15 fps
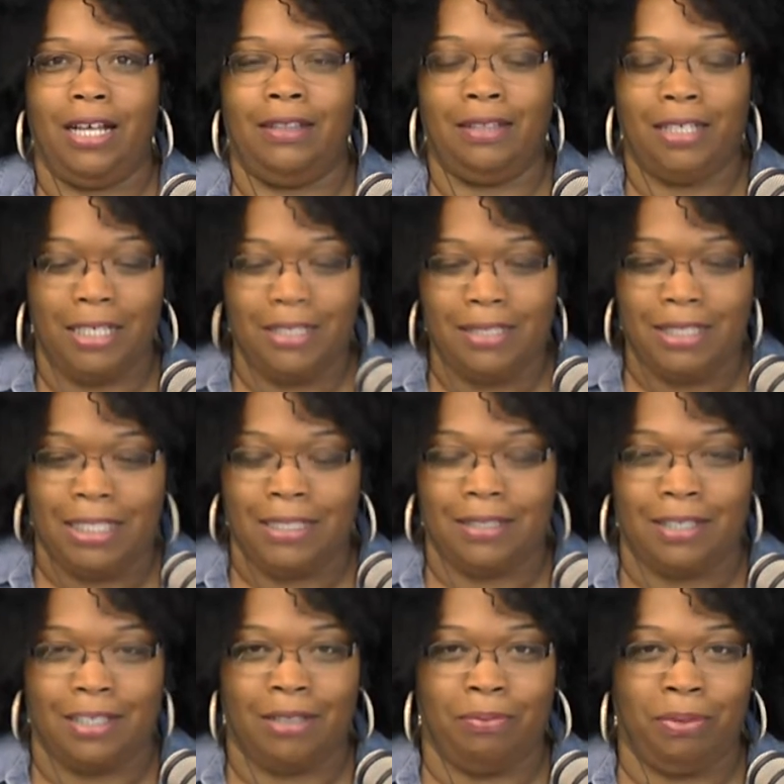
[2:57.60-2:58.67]
This is
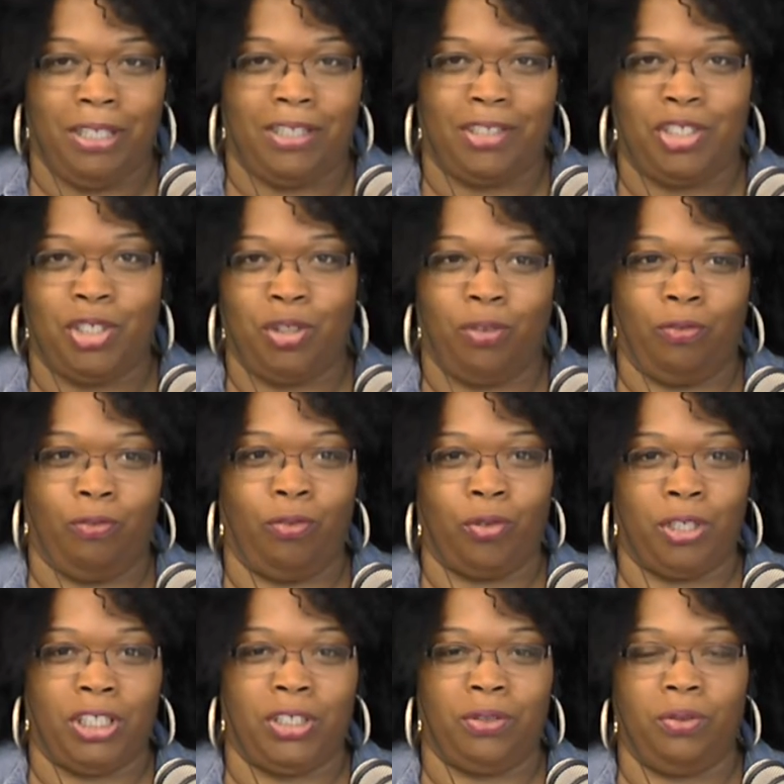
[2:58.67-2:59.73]
going to be the show
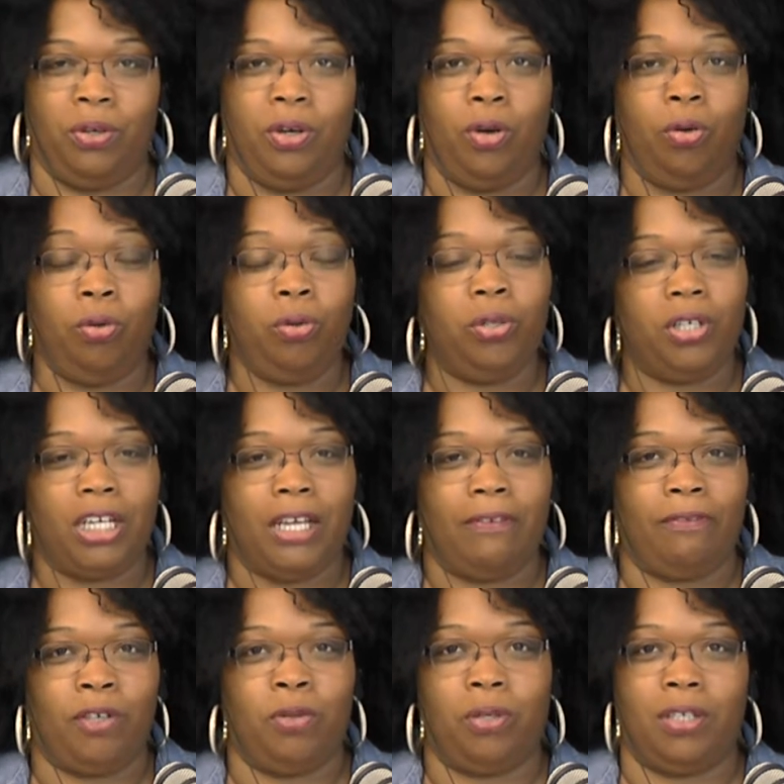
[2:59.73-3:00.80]
for you. Or
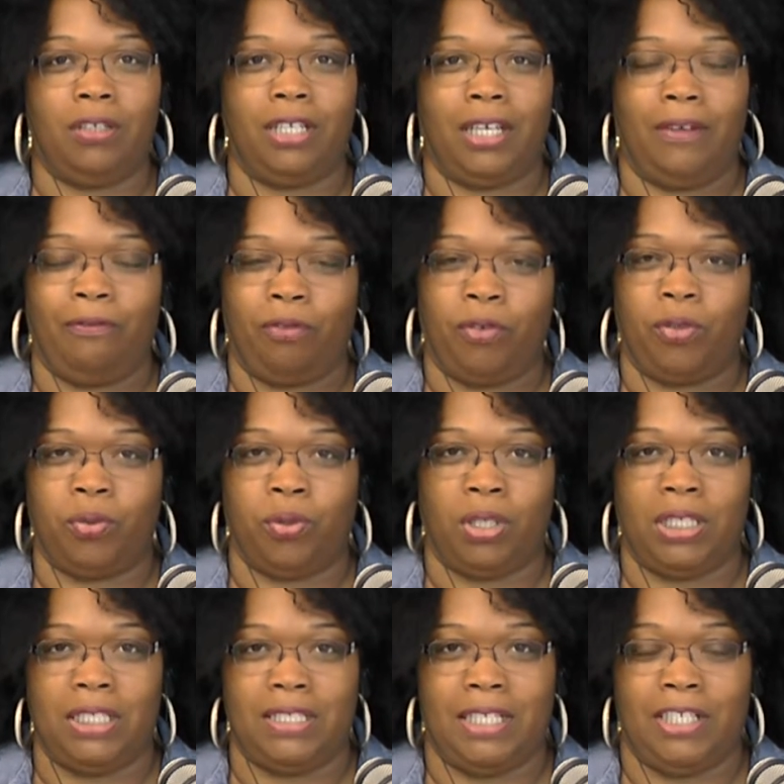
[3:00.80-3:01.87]
if you are looking for an
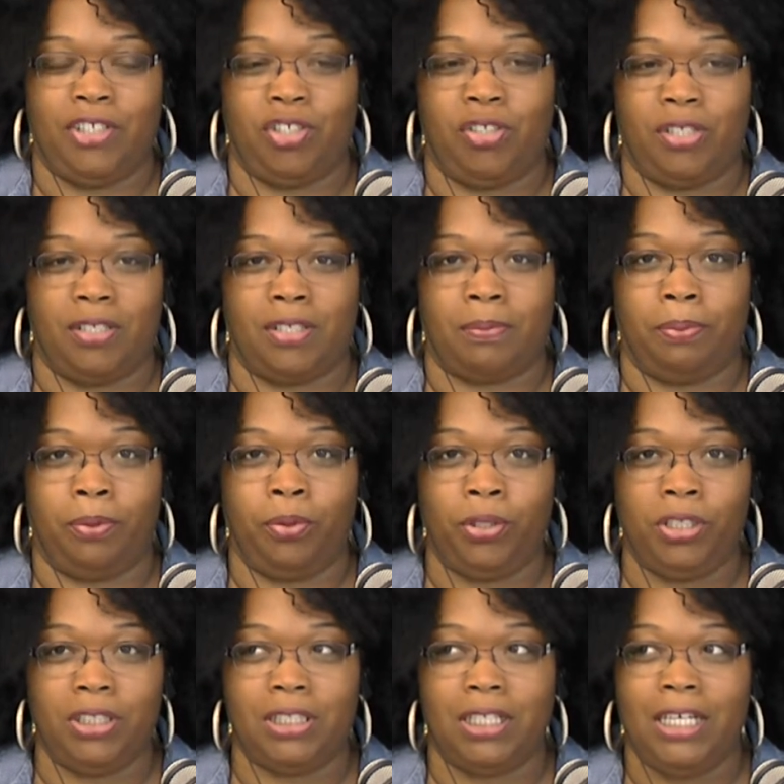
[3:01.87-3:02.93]
organization to
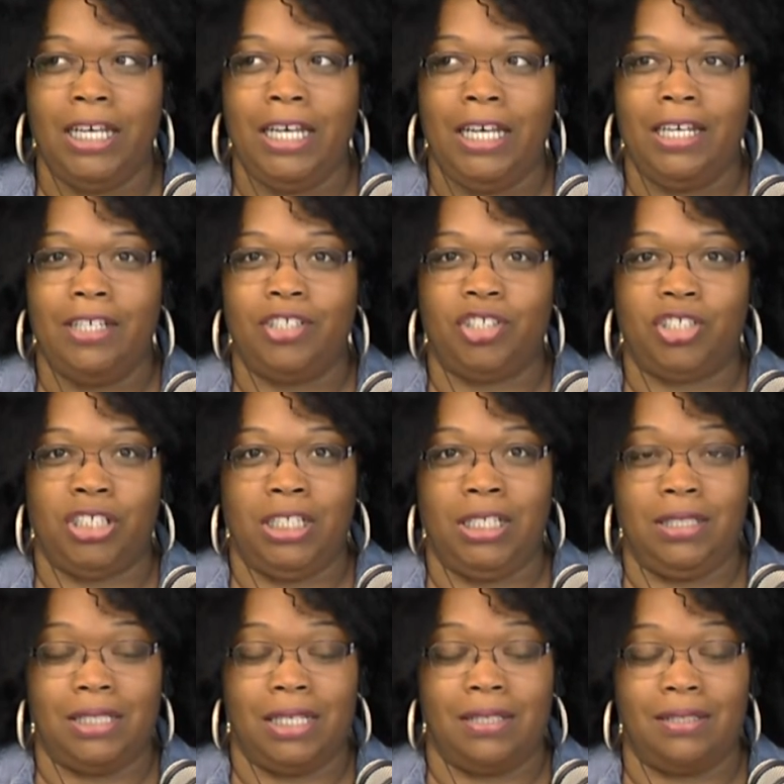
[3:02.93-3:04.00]
support, she
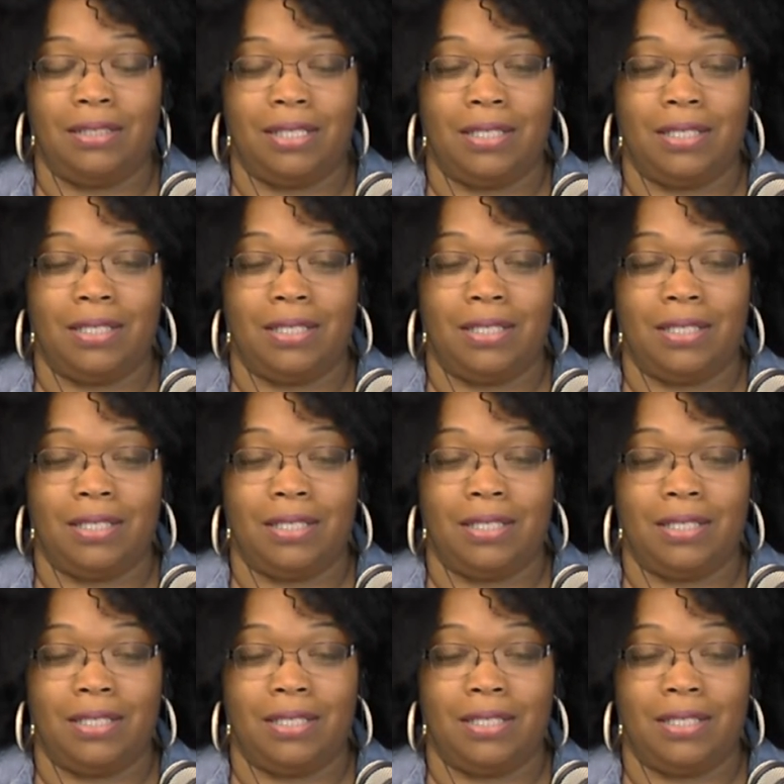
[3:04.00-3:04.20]
does